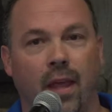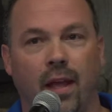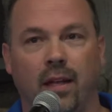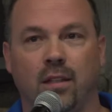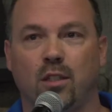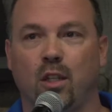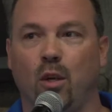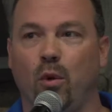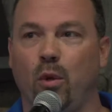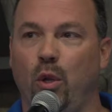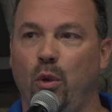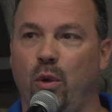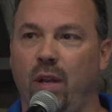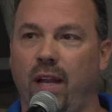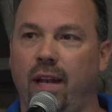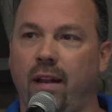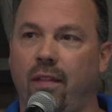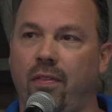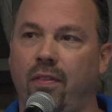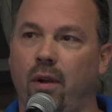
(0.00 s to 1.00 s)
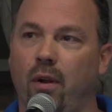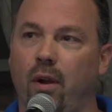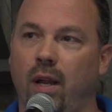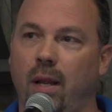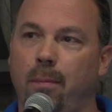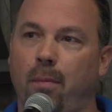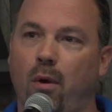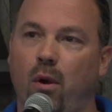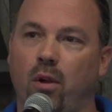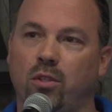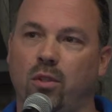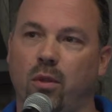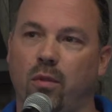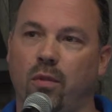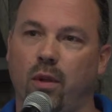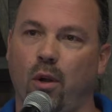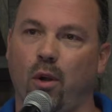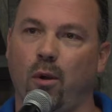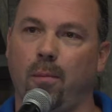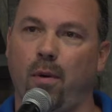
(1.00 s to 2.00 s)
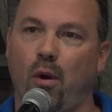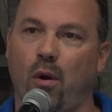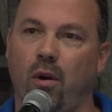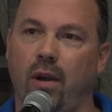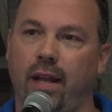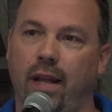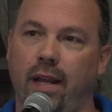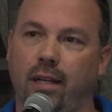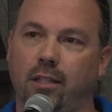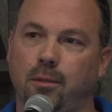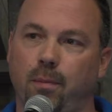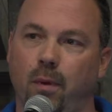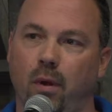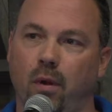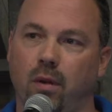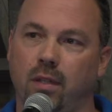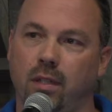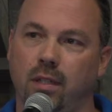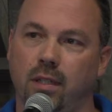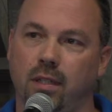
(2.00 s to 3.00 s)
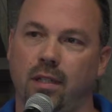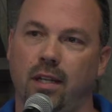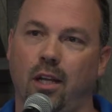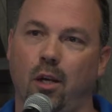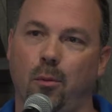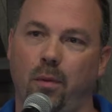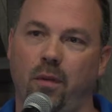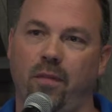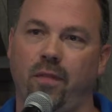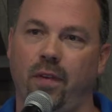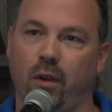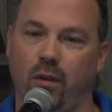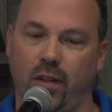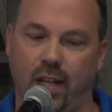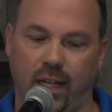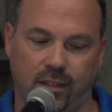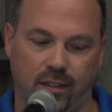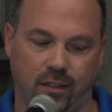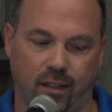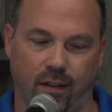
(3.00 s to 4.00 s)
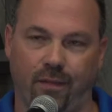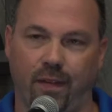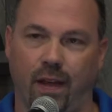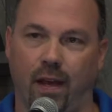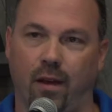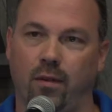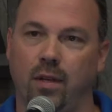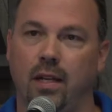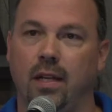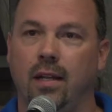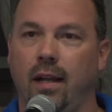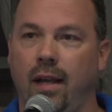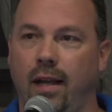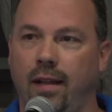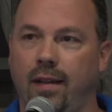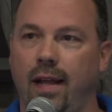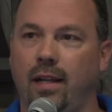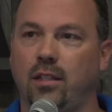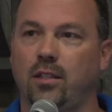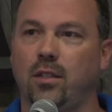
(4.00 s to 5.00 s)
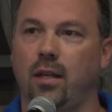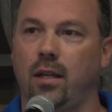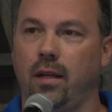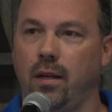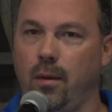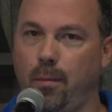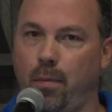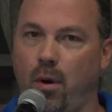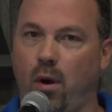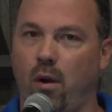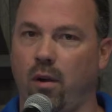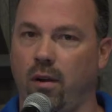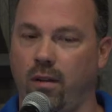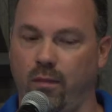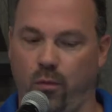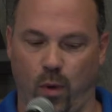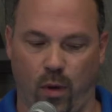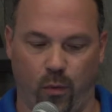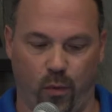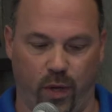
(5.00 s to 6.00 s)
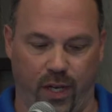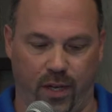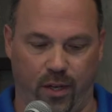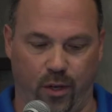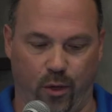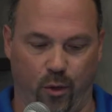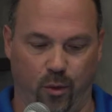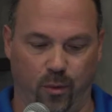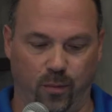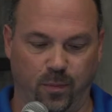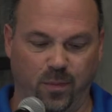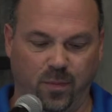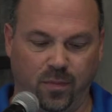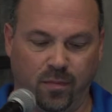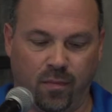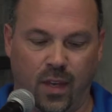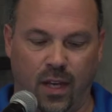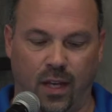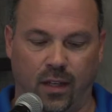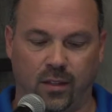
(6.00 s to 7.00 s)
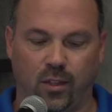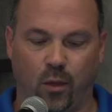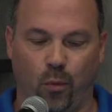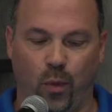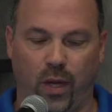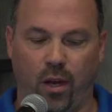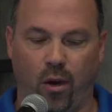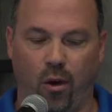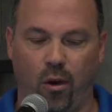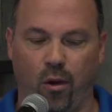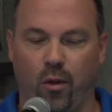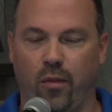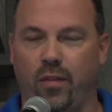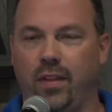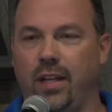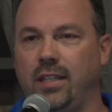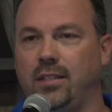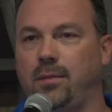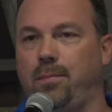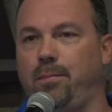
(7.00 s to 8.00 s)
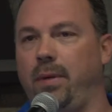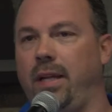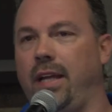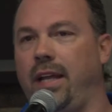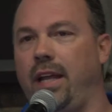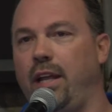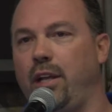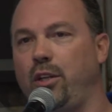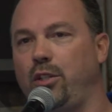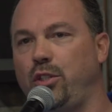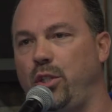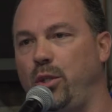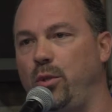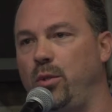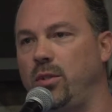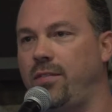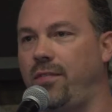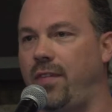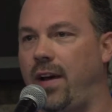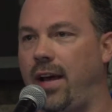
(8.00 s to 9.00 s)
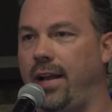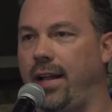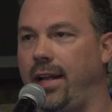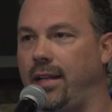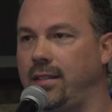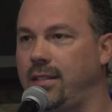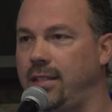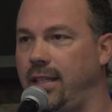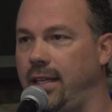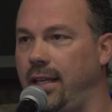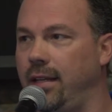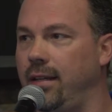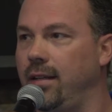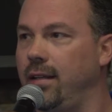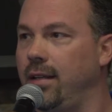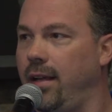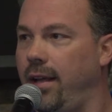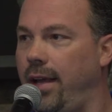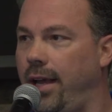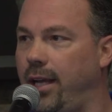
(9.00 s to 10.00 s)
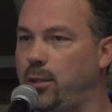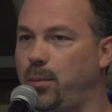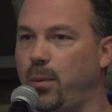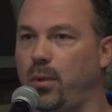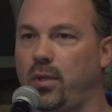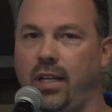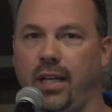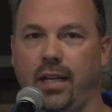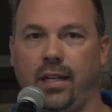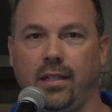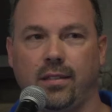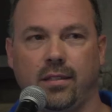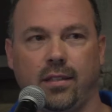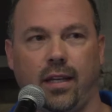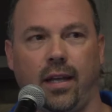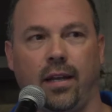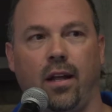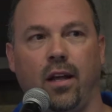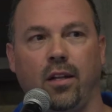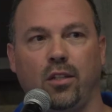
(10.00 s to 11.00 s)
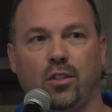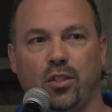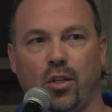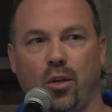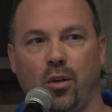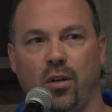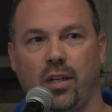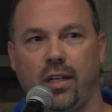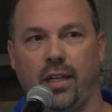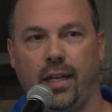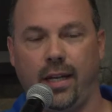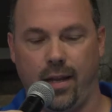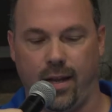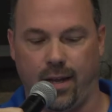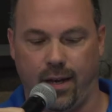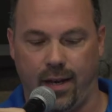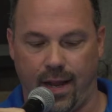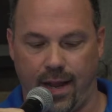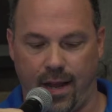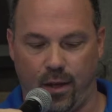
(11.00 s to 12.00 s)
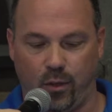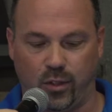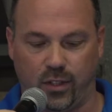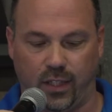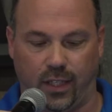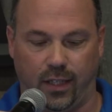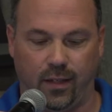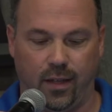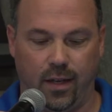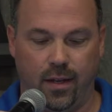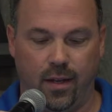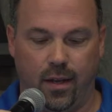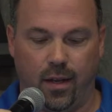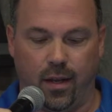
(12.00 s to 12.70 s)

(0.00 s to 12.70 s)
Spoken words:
And so you need a impartial third-party expert to help you figure that stuff out. And that's part of what we do. And so we hurdle these big issues, financing, expertise, and uncertainty in housing